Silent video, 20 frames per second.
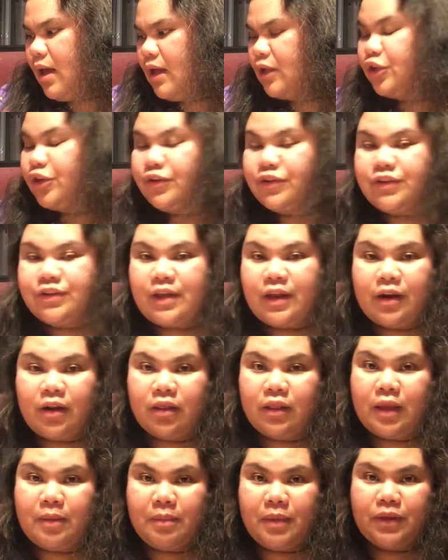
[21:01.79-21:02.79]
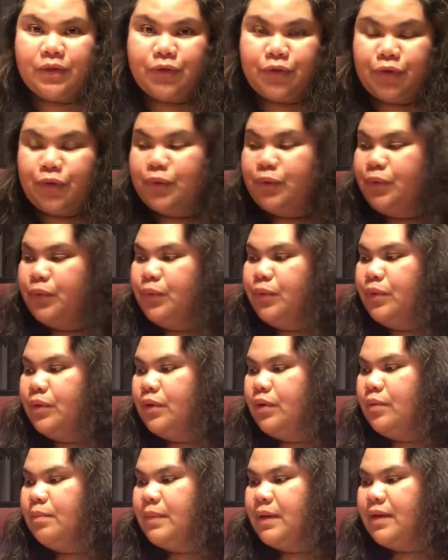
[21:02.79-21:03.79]
I should set a limit too,
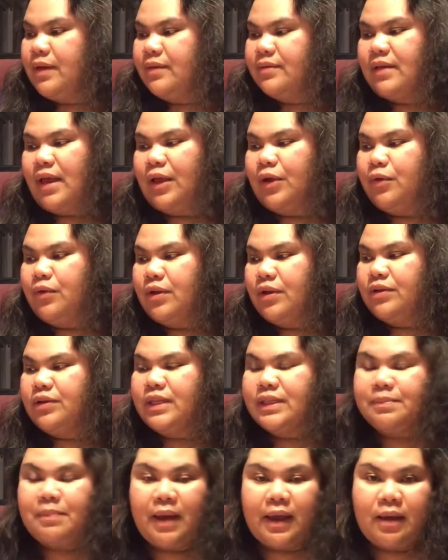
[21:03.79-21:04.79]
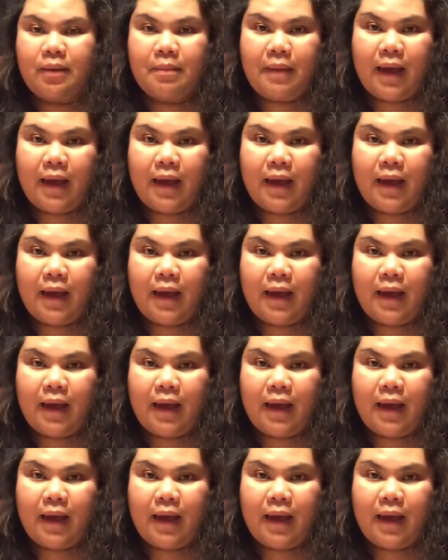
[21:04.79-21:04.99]
because I couldn't just buy a